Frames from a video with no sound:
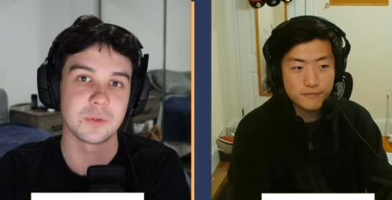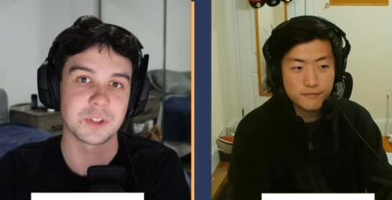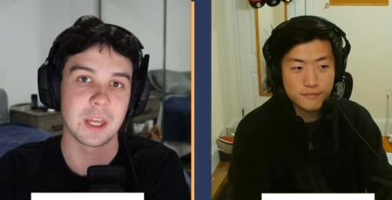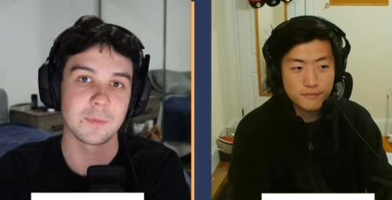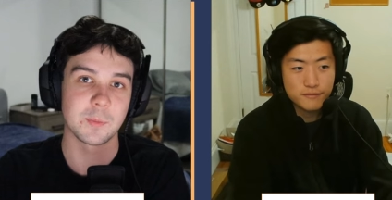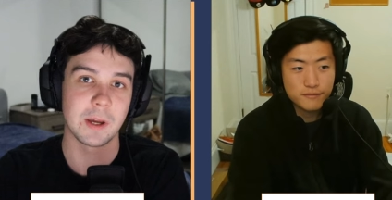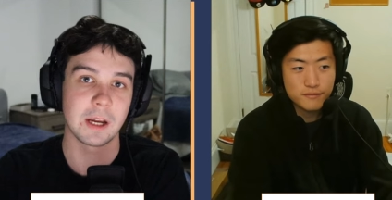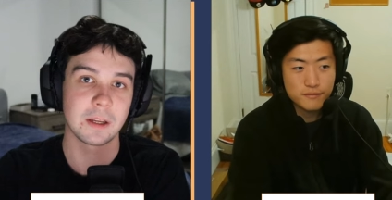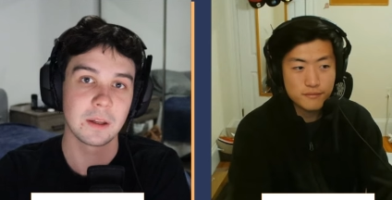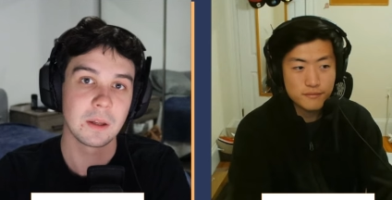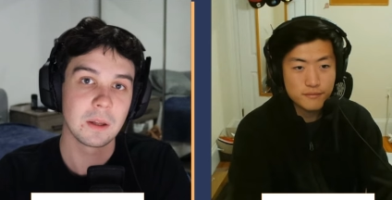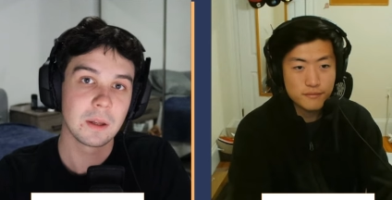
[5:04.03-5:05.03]
Speaker 1: games back.
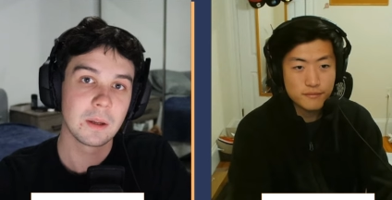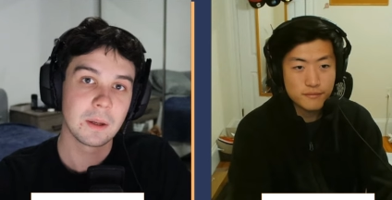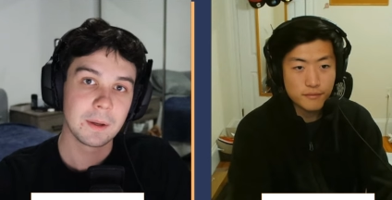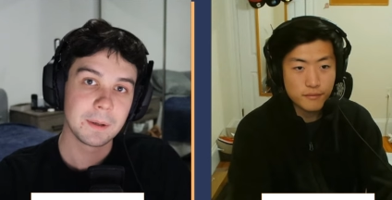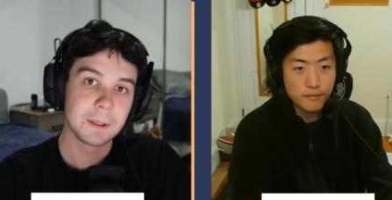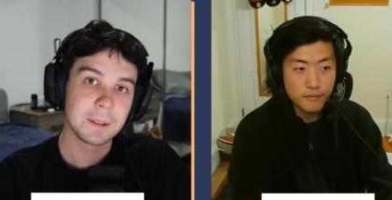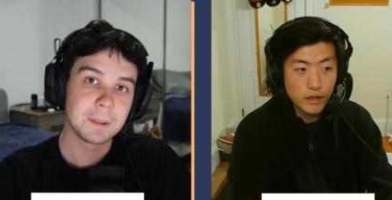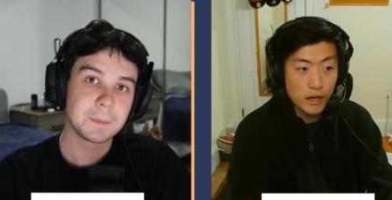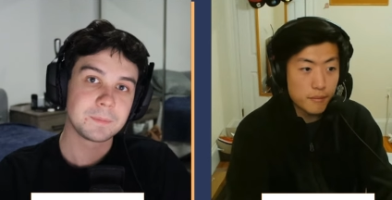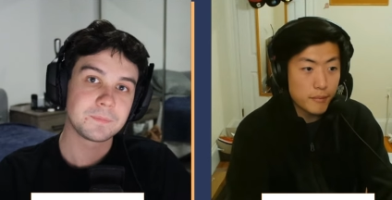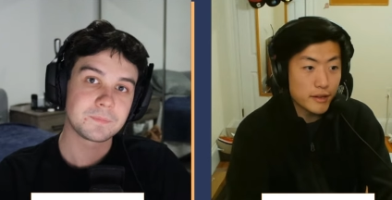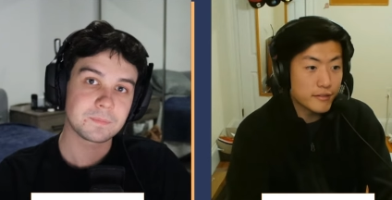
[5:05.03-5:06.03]

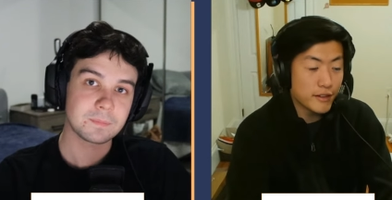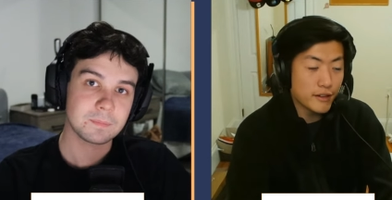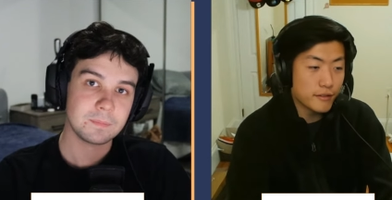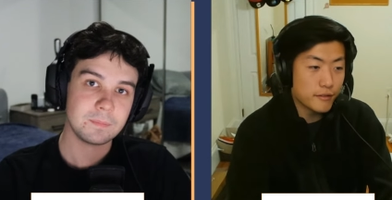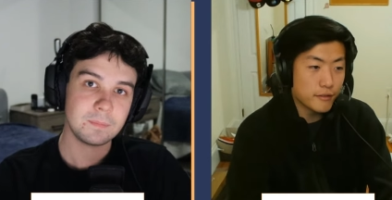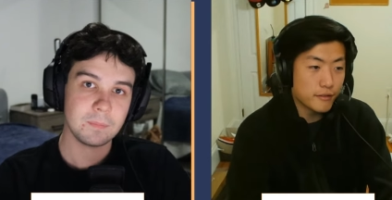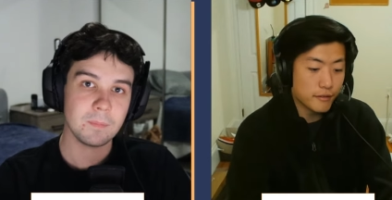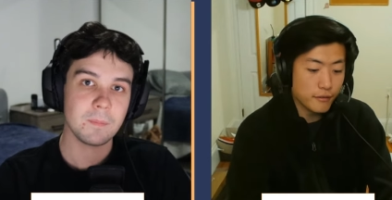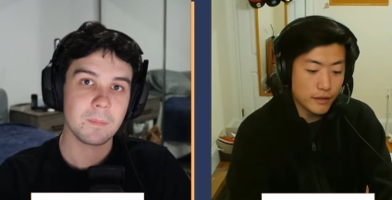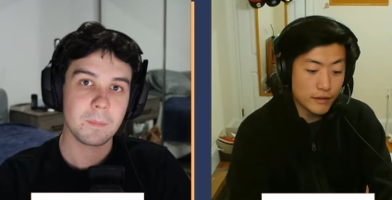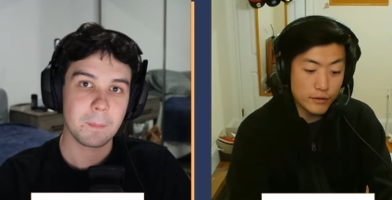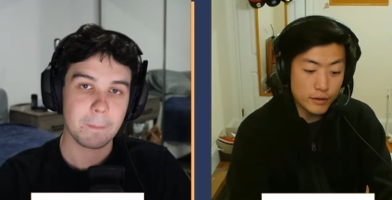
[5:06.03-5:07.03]
Speaker 2: Yeah, makes things
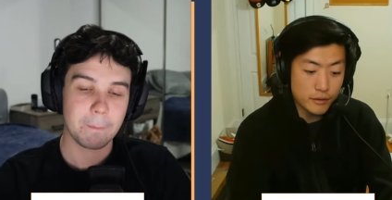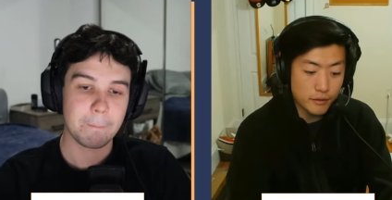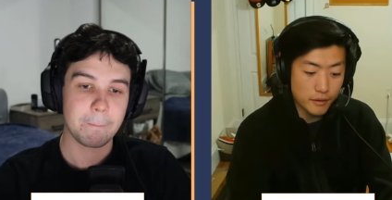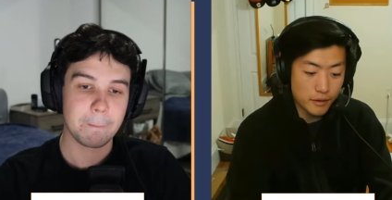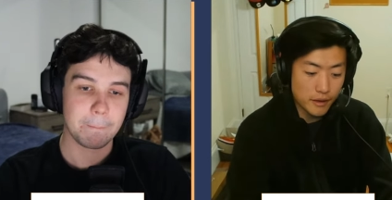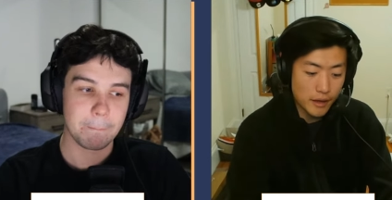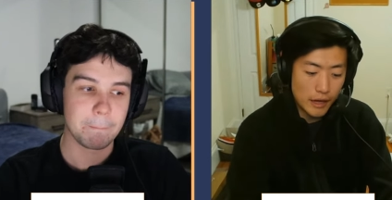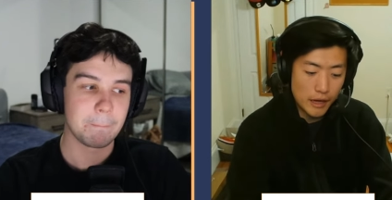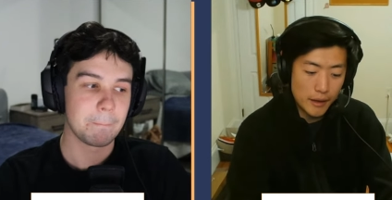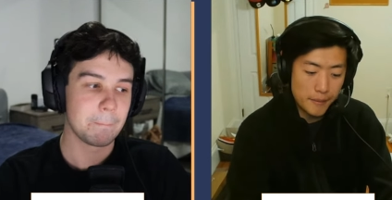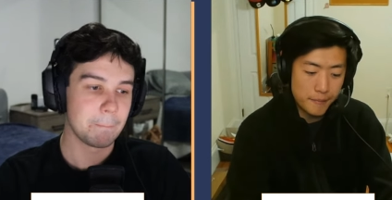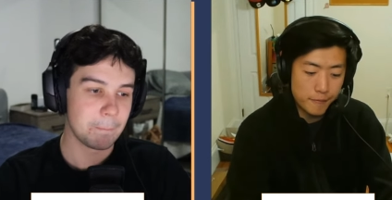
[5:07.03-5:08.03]
even
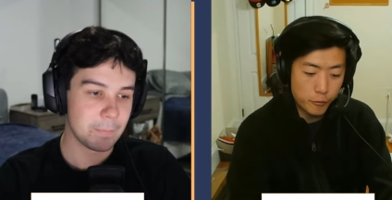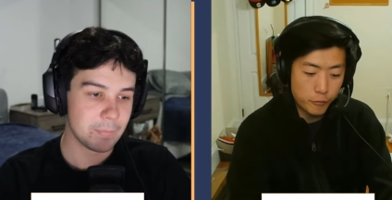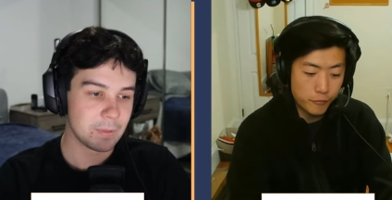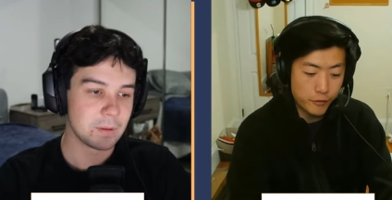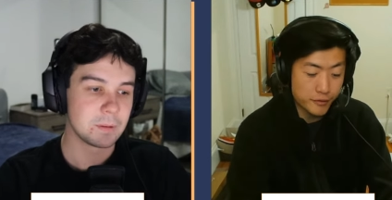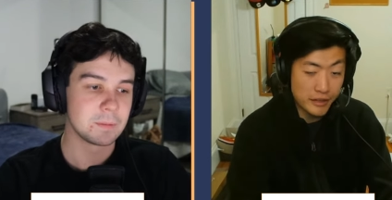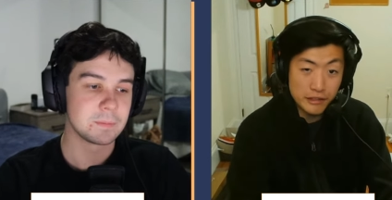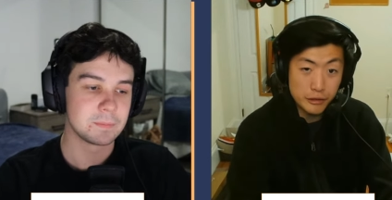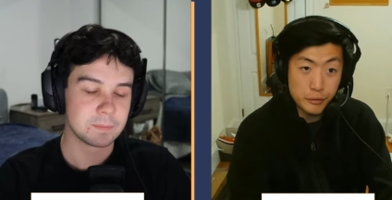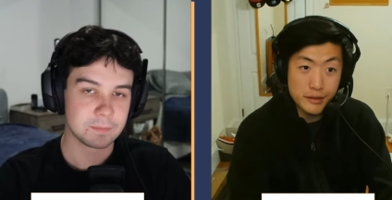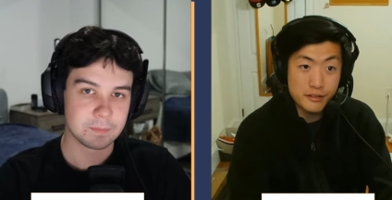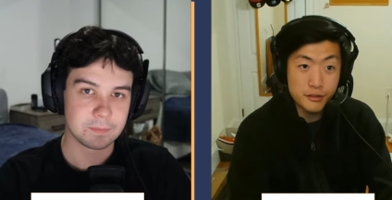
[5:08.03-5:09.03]
um, for for St.
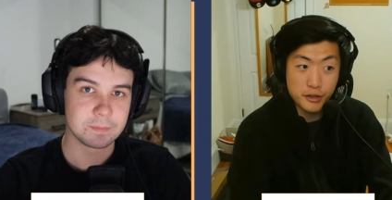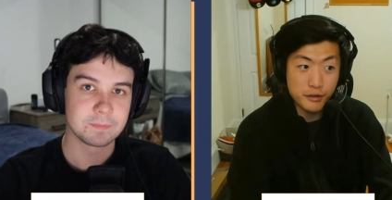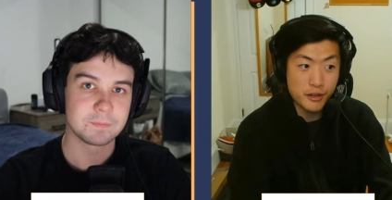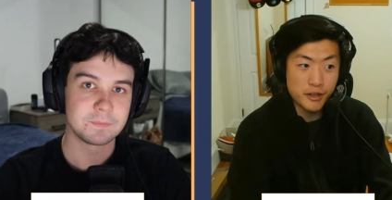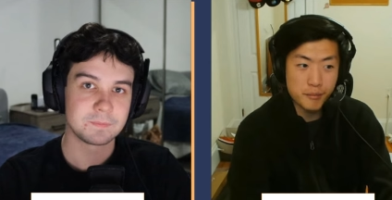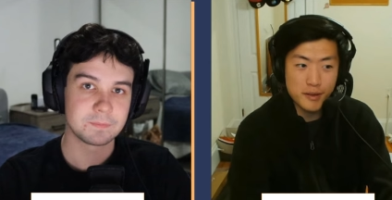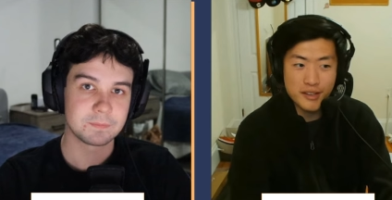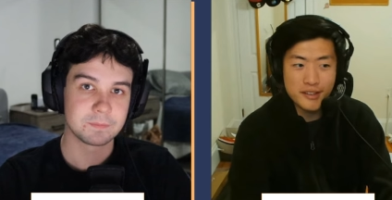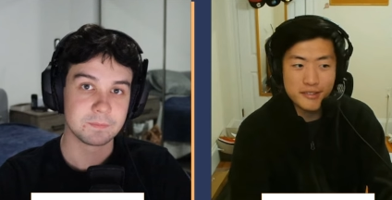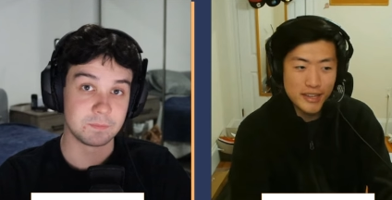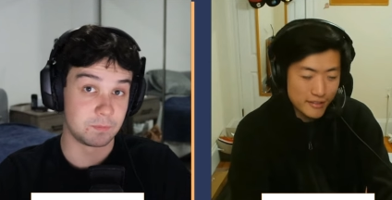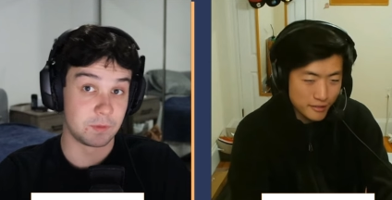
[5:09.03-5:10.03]
Louis look good
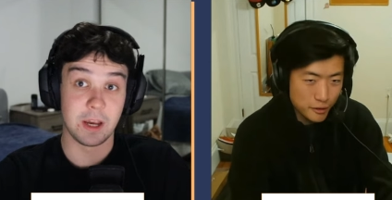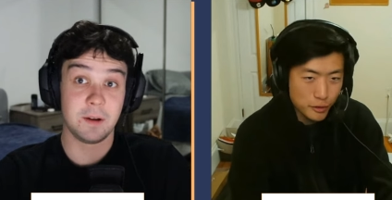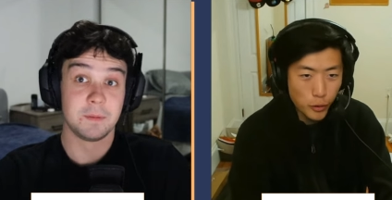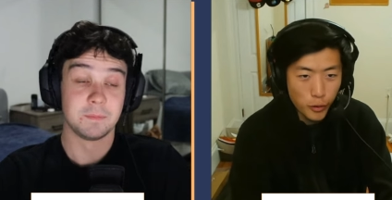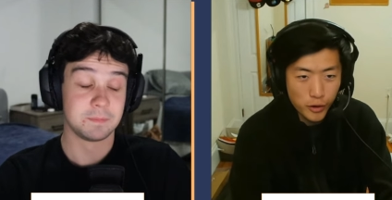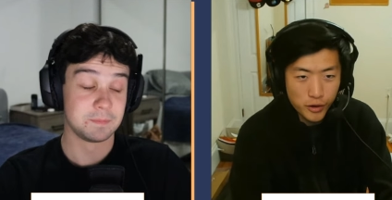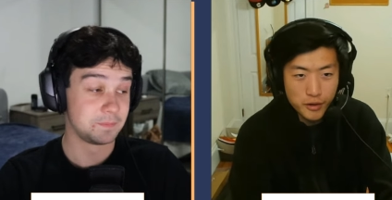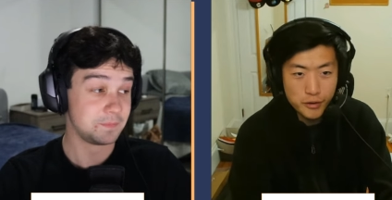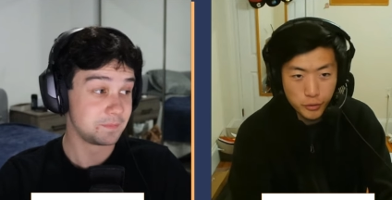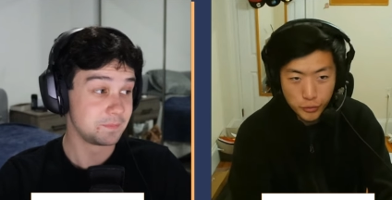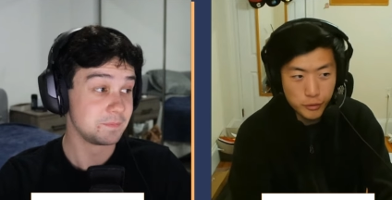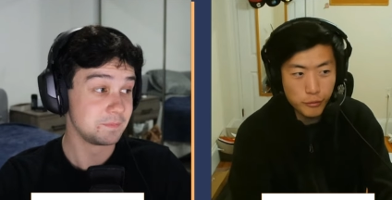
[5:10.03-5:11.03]
because yeah. that's your
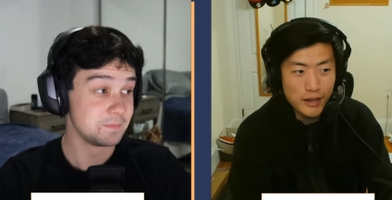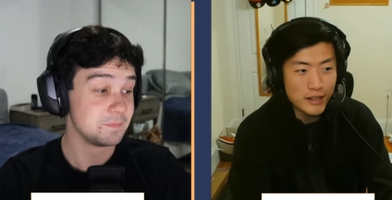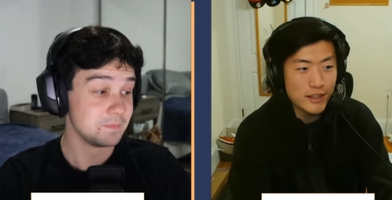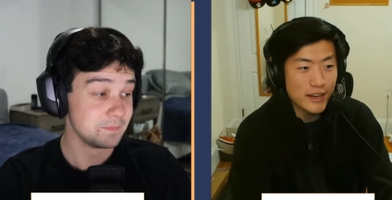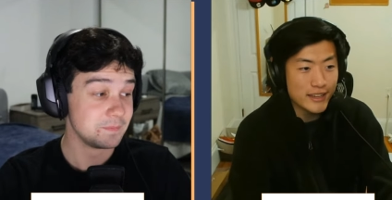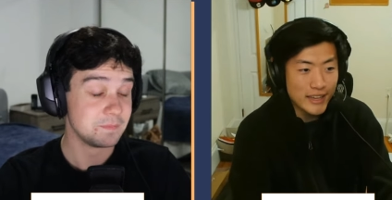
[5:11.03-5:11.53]
core doing well